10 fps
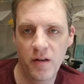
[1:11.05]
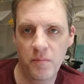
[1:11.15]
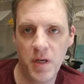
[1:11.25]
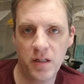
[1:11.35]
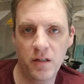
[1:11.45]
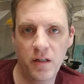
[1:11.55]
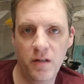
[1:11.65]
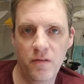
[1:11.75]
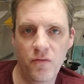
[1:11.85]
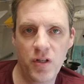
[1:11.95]
make
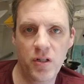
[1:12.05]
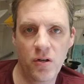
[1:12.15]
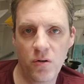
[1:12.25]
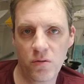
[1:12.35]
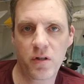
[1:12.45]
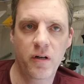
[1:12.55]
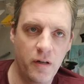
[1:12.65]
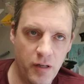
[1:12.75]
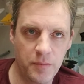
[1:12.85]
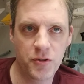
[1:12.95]
a video, cut
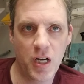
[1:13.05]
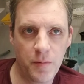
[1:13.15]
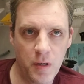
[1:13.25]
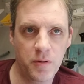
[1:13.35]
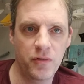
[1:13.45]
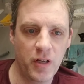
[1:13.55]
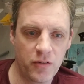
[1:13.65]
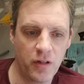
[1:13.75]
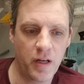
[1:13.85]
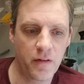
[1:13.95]
it up, chop it up, because it
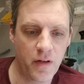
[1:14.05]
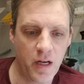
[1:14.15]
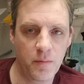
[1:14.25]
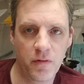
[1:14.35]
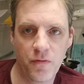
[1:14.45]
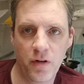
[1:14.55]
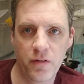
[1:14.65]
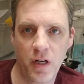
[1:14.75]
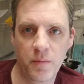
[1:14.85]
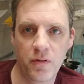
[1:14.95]
takes a lot of time. It's very
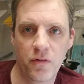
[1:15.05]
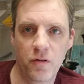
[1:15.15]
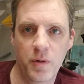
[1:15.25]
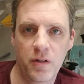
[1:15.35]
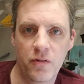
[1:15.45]
time consuming.